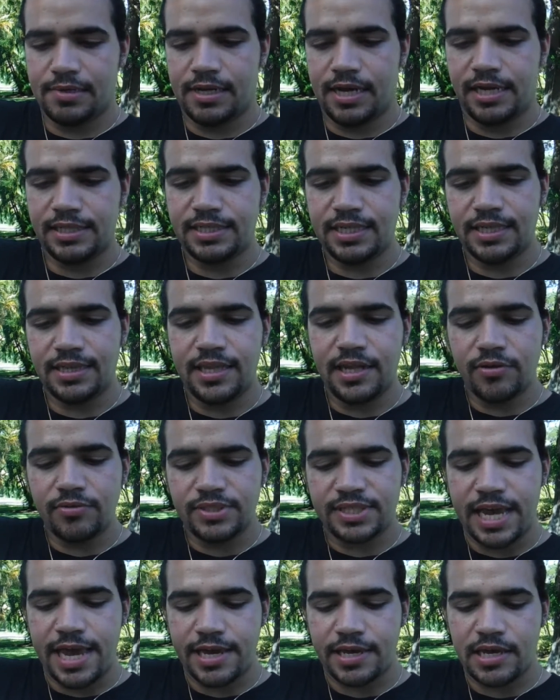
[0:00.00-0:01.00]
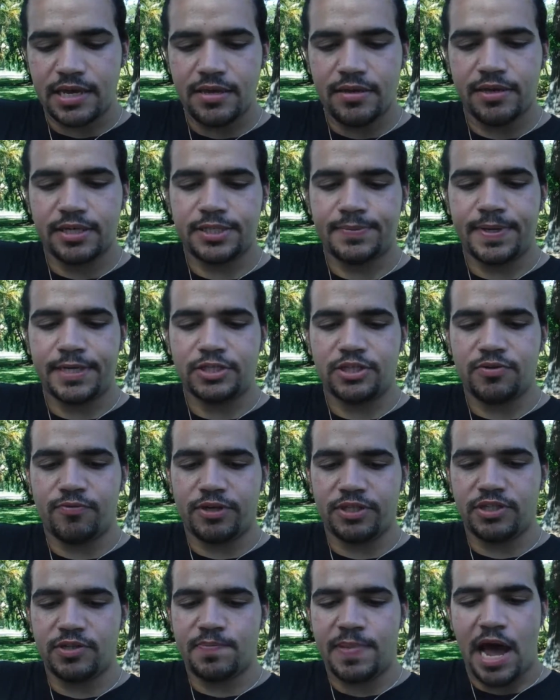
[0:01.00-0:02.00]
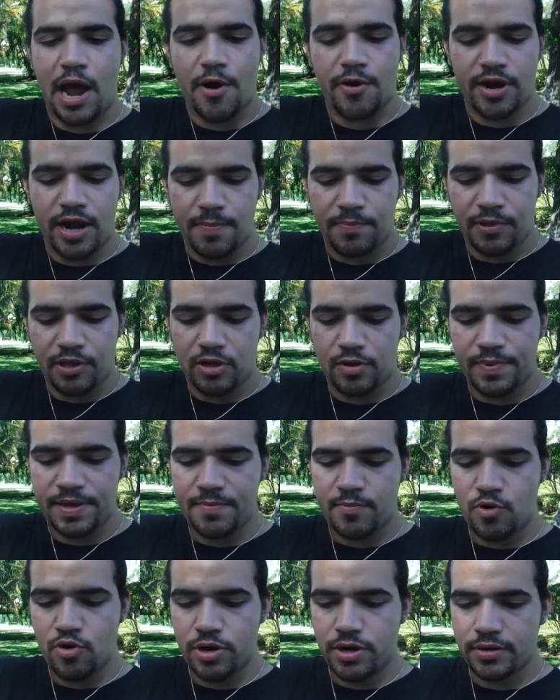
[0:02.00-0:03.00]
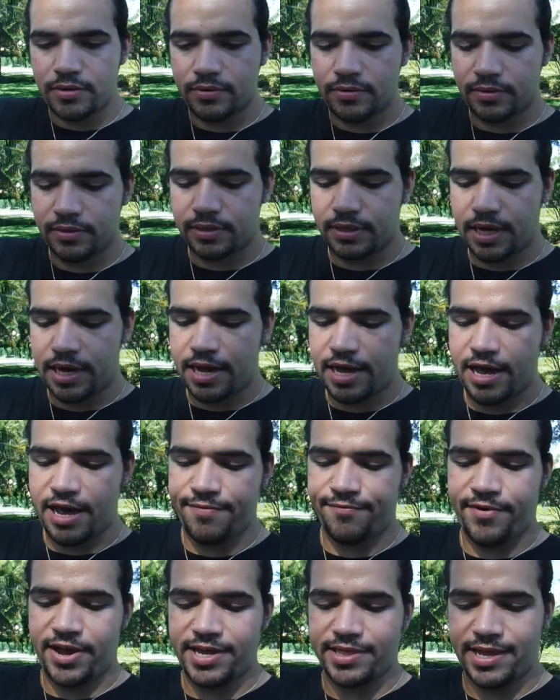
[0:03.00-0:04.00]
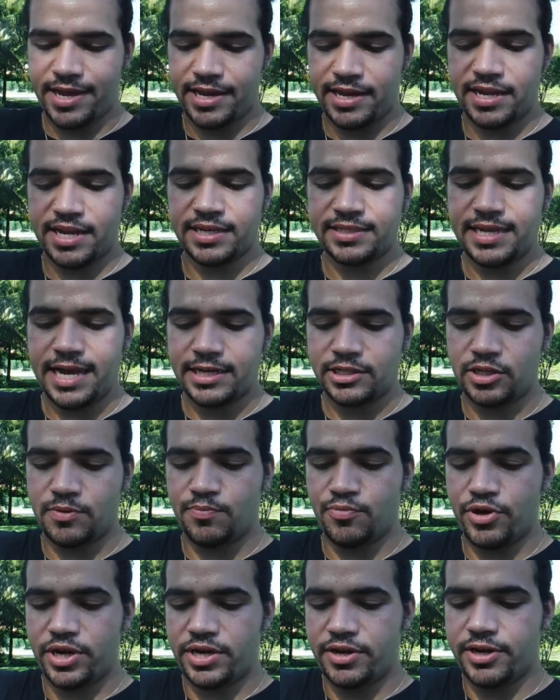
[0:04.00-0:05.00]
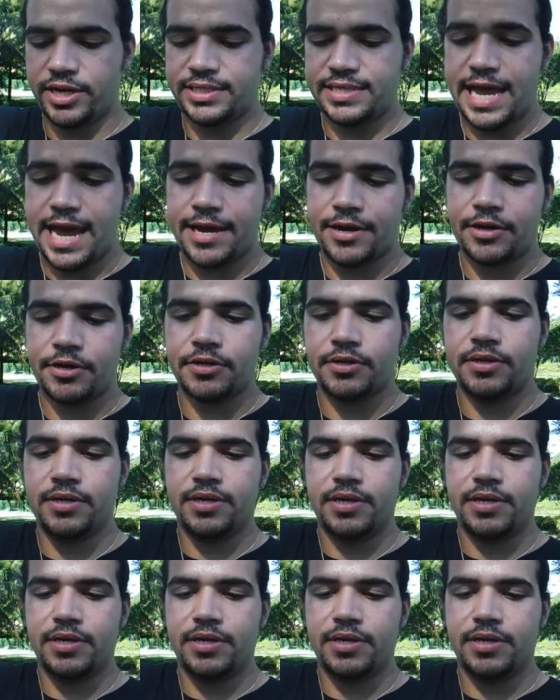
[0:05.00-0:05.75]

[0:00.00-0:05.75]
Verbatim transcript: It's a little tanky, especially once you power it up a little bit more. I find that it is actually a pretty good attacker.